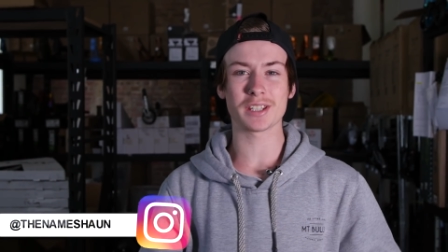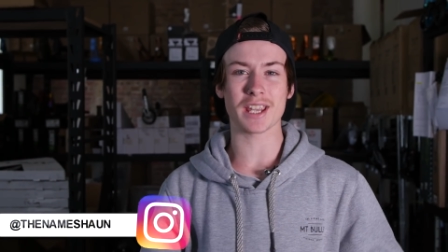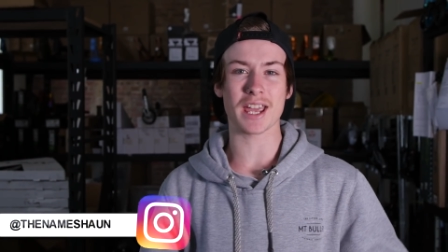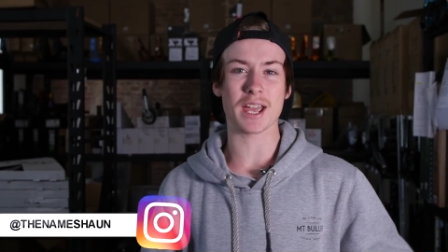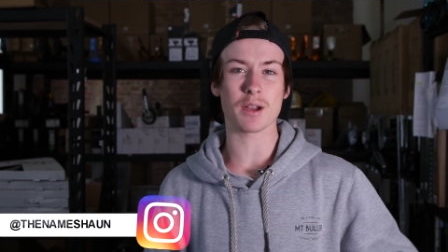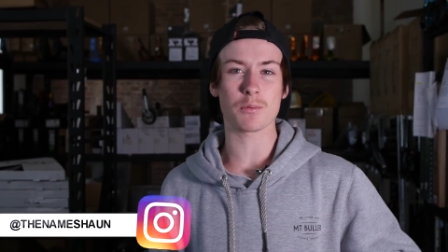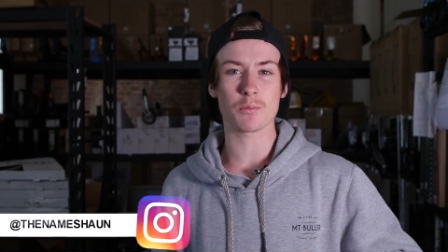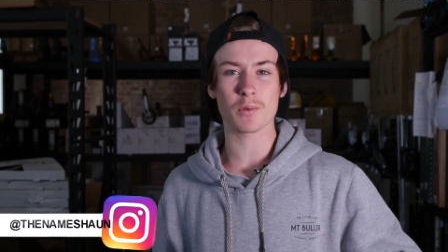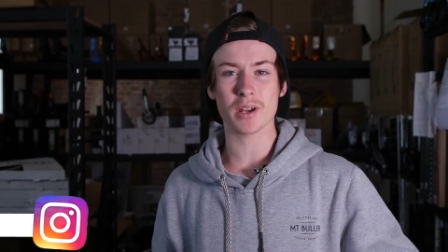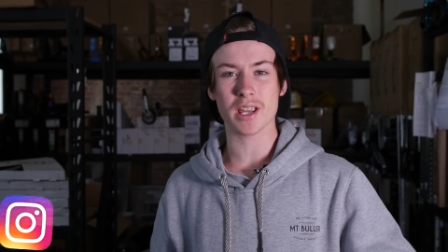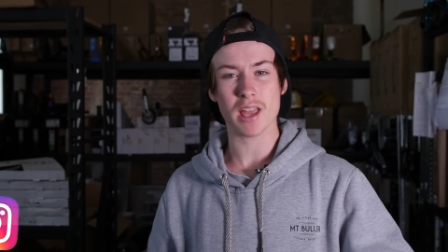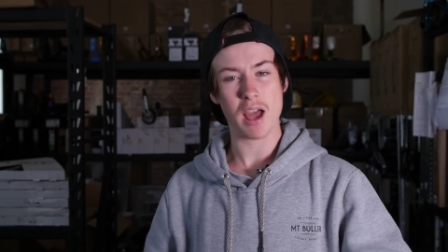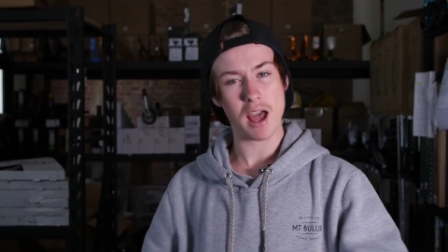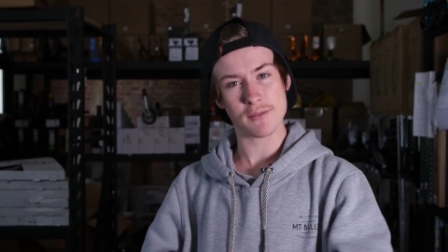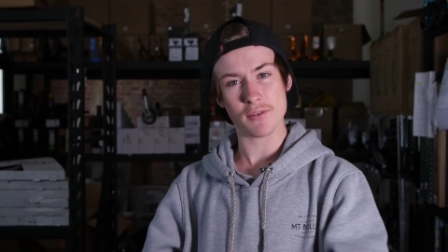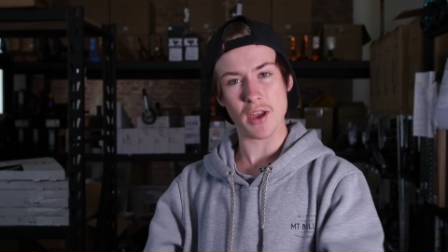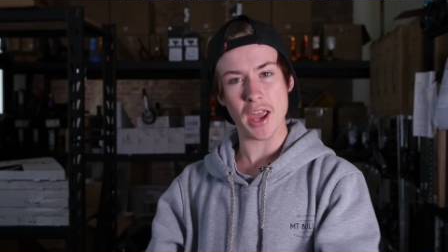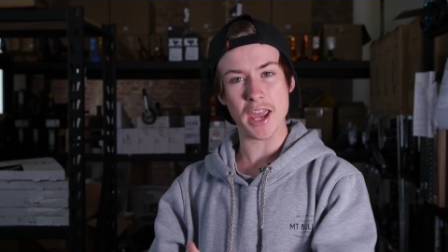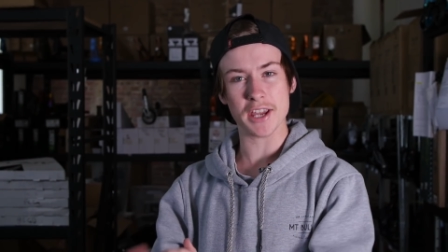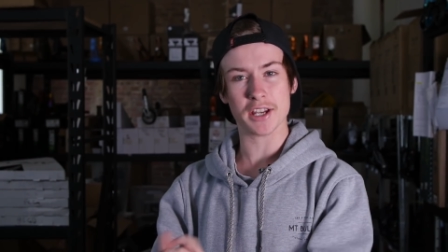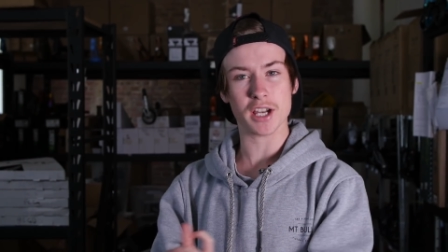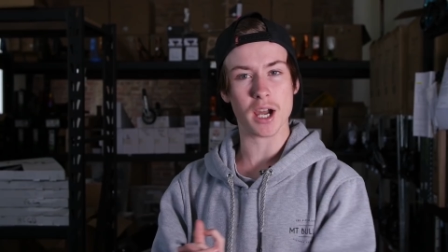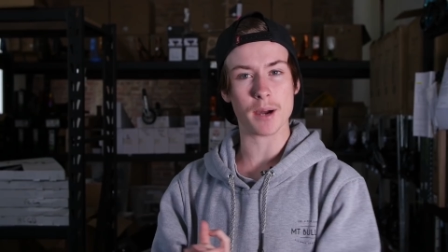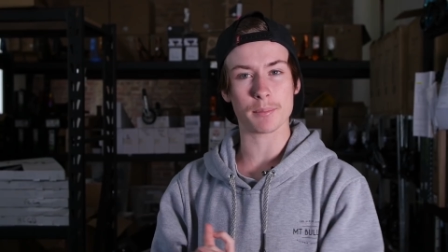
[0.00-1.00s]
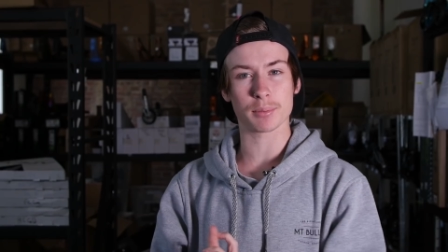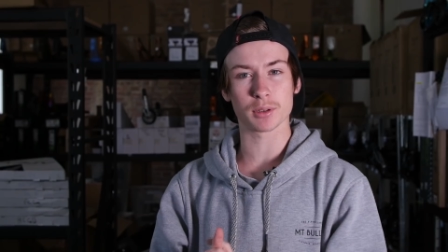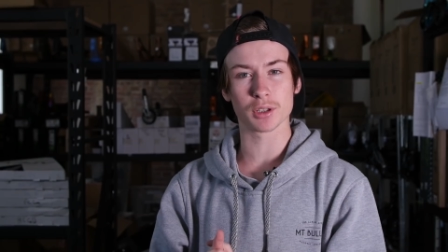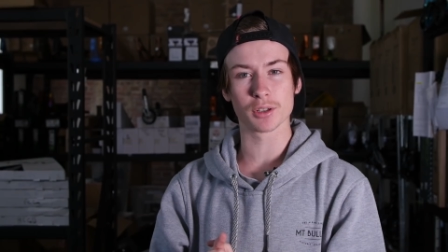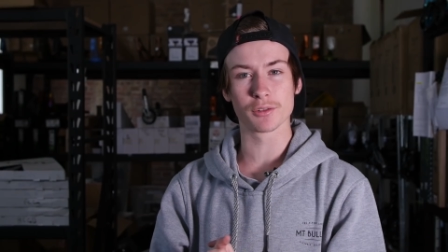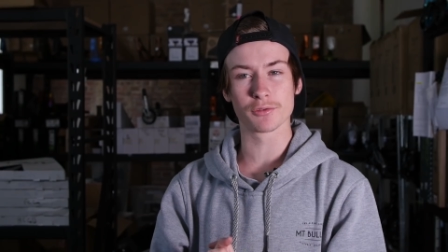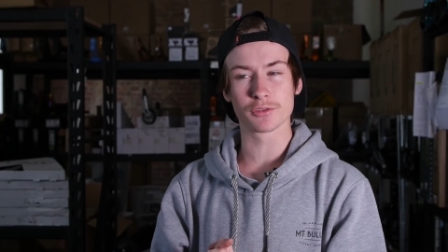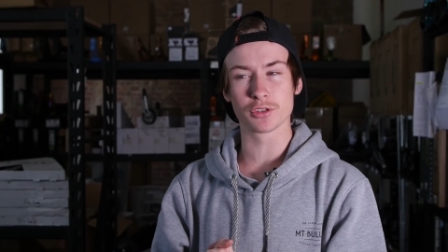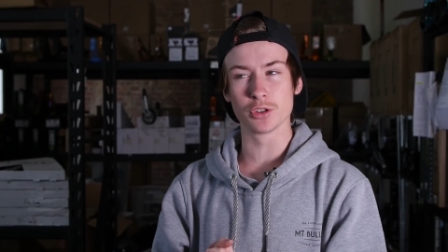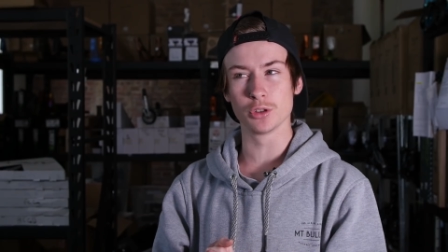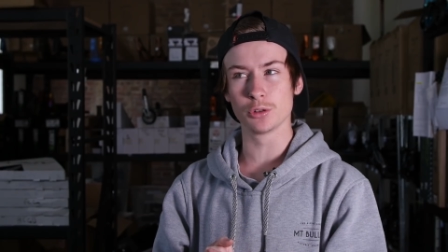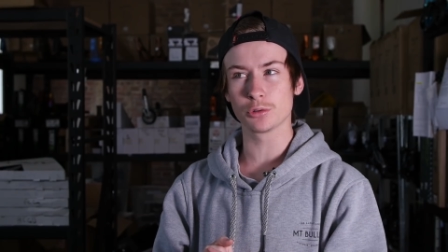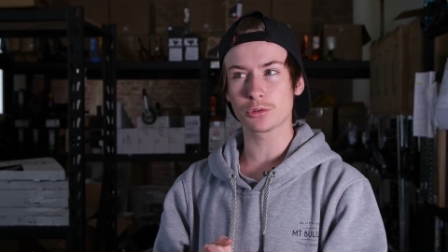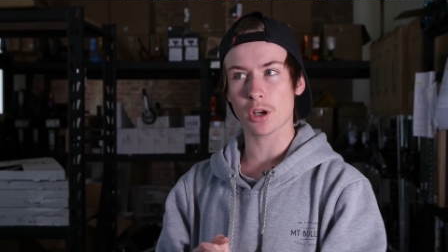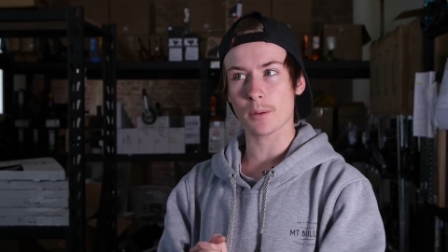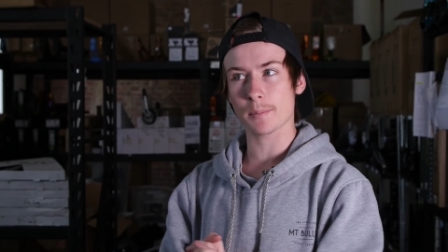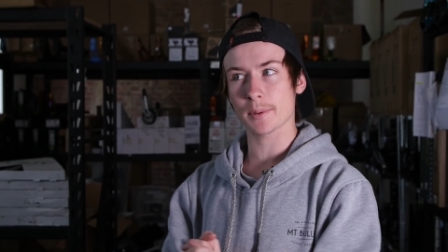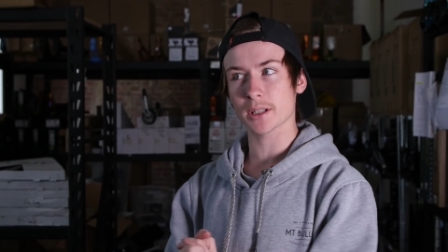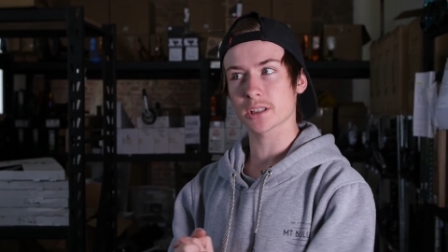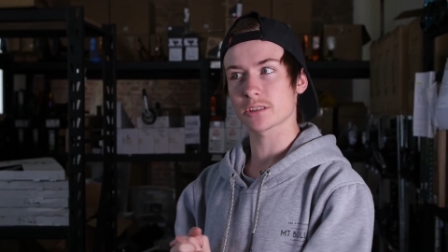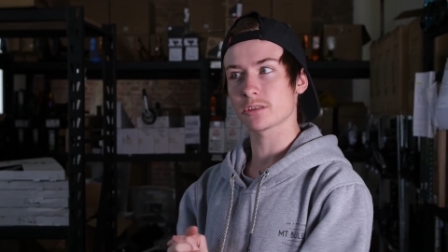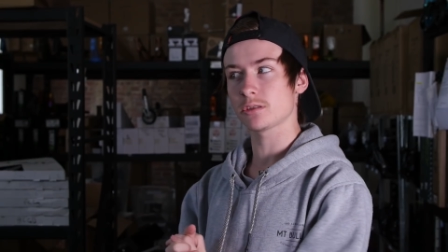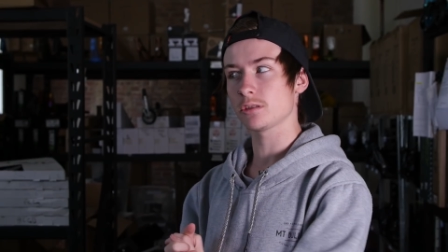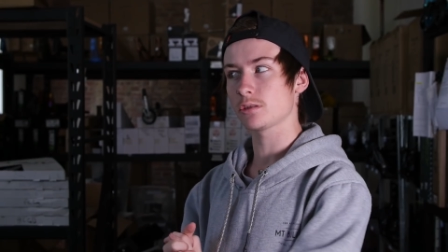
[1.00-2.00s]
and we have a couple of new
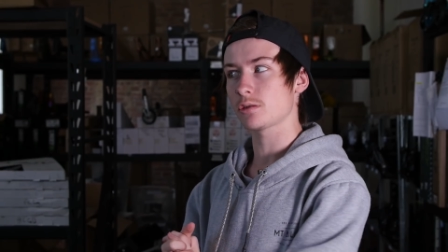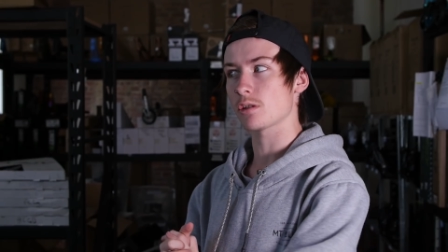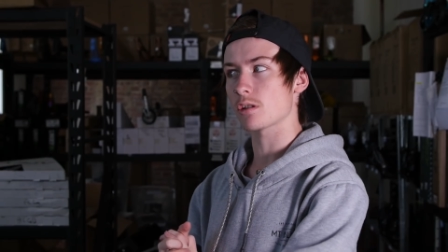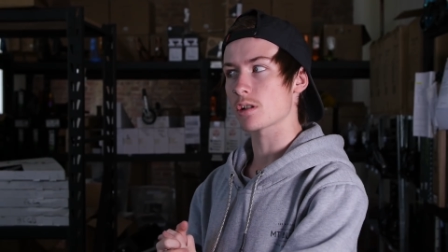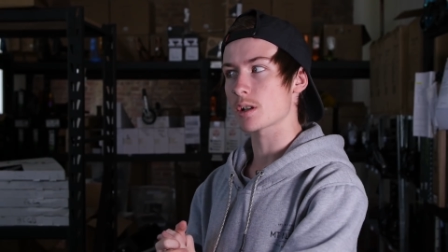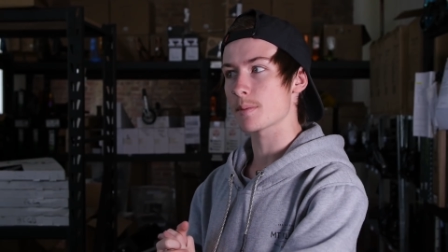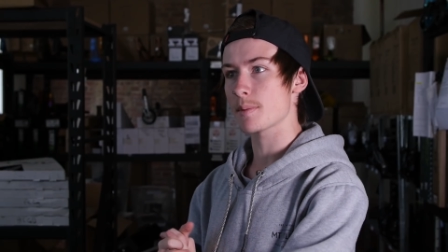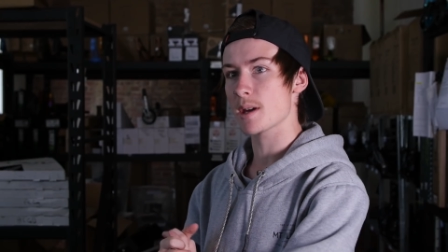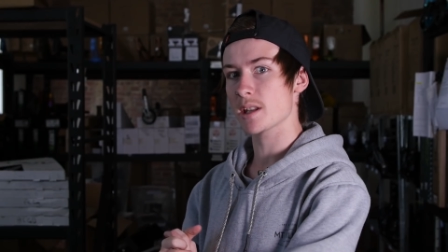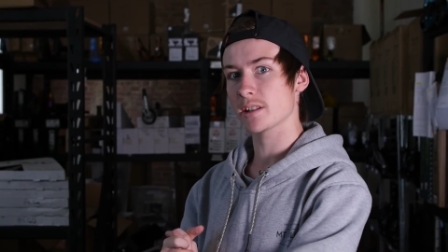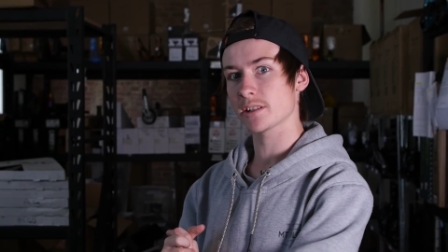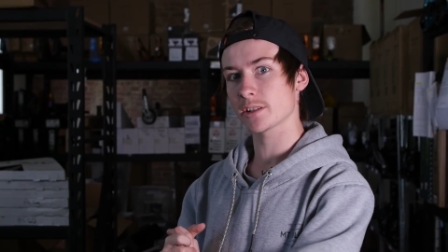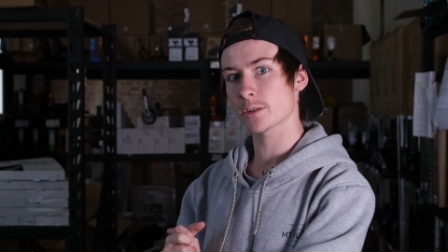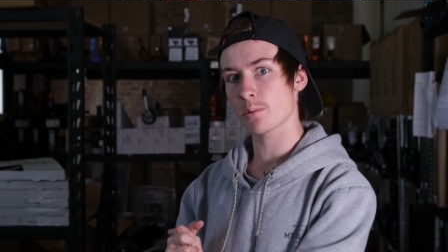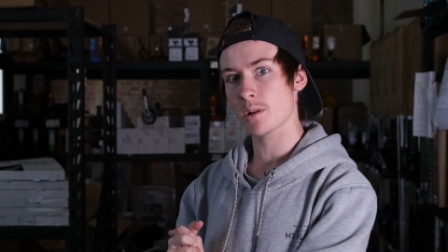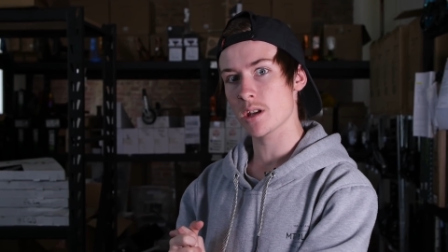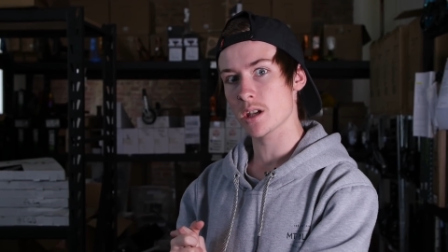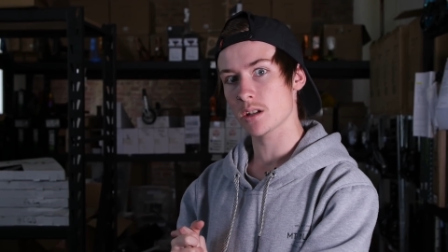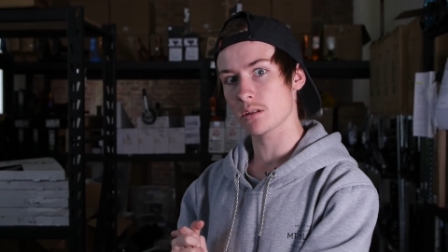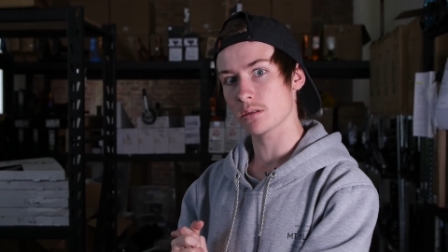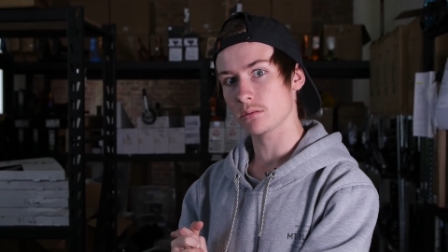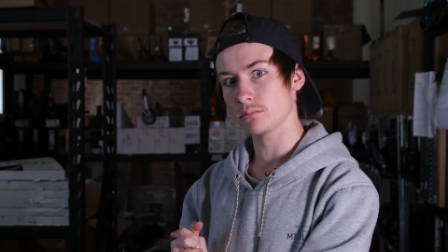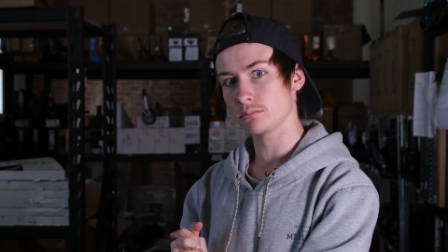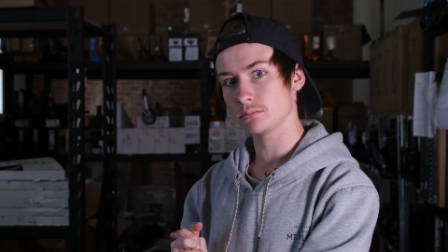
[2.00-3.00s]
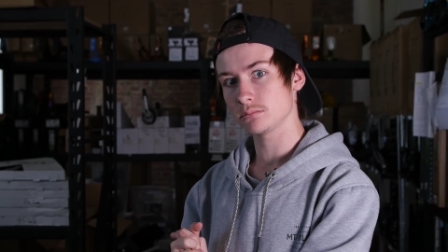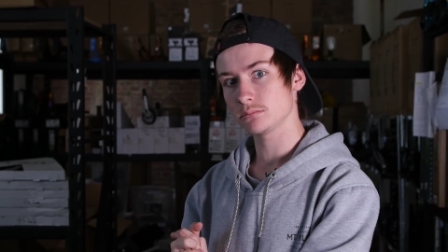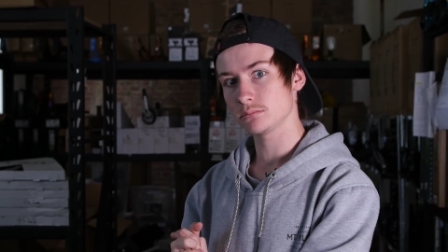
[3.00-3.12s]
topics to talk about this week.